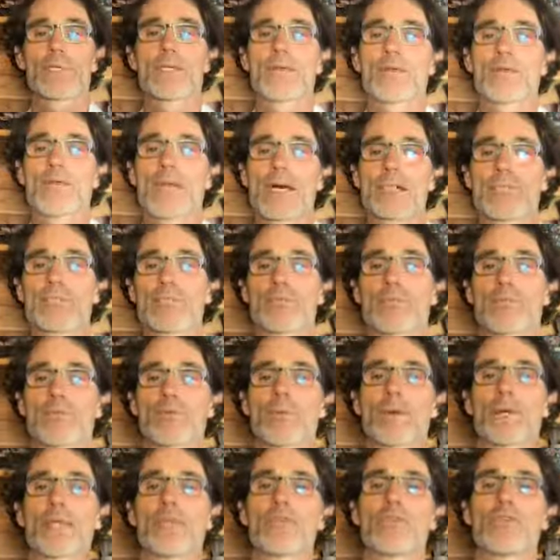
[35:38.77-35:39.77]
that's a good
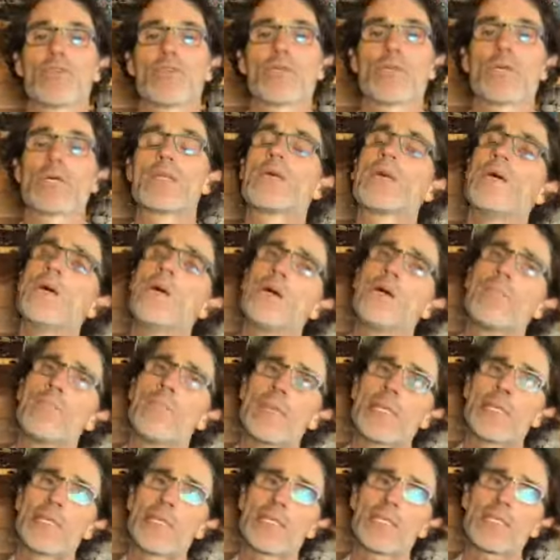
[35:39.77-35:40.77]
way to do it.
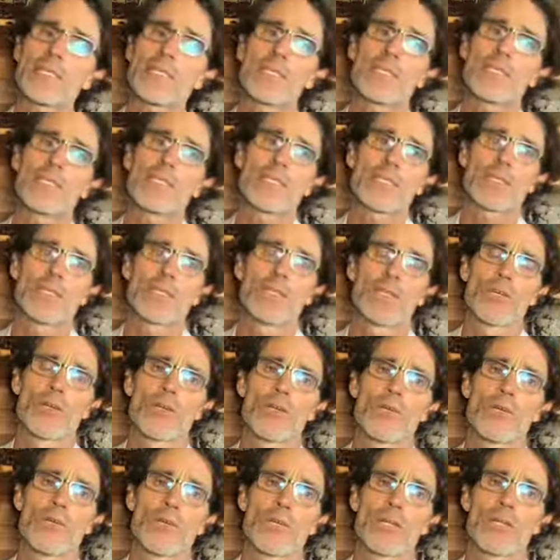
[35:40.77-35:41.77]
But this is,
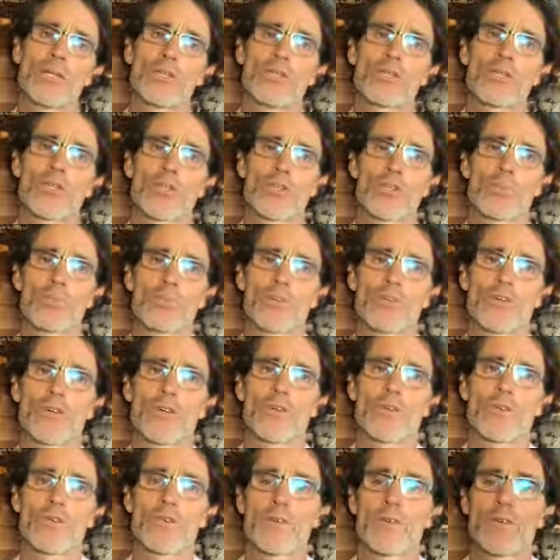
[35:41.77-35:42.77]
in terms of
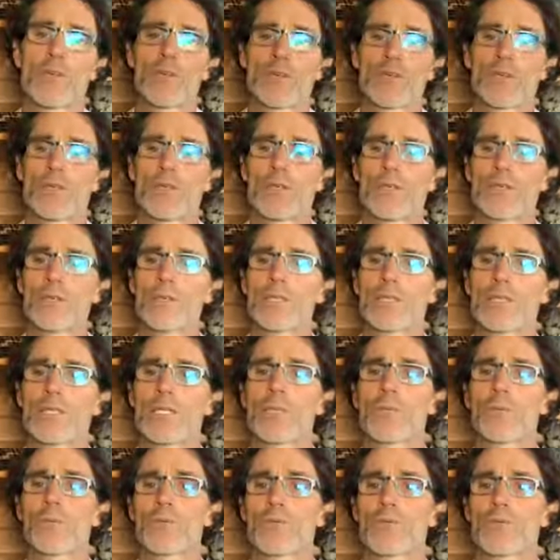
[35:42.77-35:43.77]
the
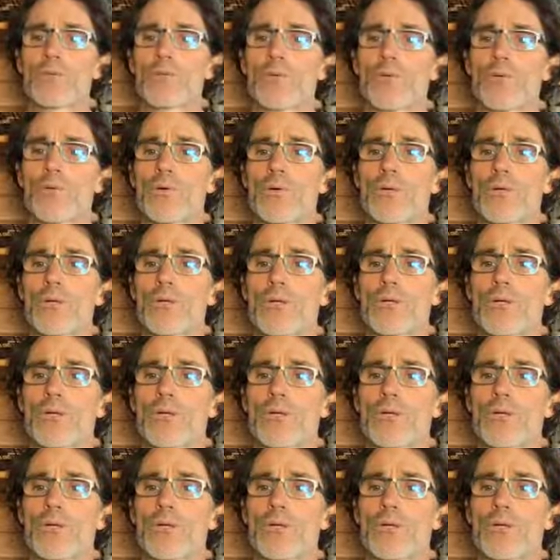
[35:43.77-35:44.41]
deeper support,